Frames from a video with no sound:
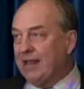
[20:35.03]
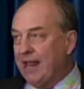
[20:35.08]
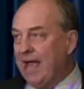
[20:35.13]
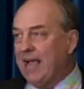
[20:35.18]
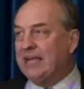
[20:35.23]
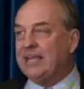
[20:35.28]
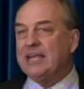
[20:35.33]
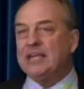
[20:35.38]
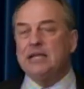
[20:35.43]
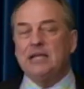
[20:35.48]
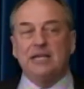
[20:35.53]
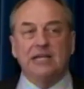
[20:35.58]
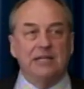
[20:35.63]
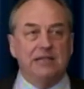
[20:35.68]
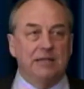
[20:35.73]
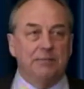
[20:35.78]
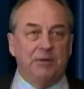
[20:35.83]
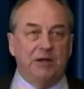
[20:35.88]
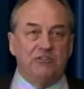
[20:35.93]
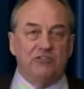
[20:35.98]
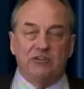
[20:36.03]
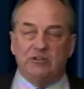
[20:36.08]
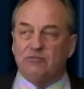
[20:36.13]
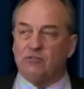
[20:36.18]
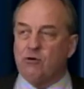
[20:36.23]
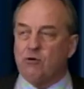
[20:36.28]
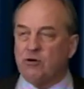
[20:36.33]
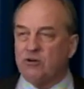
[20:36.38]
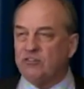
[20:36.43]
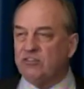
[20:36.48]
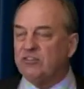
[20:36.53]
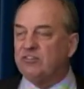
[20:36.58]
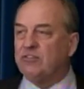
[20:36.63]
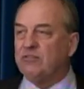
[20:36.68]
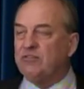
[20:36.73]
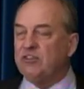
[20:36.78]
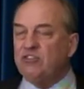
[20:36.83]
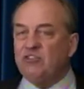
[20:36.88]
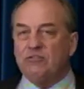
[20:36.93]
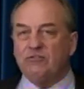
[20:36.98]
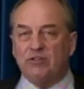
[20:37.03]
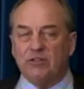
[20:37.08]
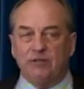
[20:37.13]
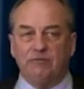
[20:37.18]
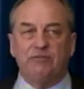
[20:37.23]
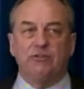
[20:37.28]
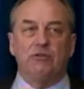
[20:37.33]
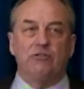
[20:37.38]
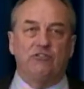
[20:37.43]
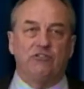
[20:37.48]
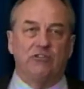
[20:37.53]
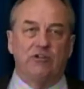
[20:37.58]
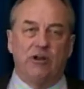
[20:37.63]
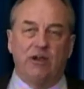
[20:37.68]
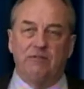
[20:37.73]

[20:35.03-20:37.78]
lacking in the budget, of course, is a vision for the future,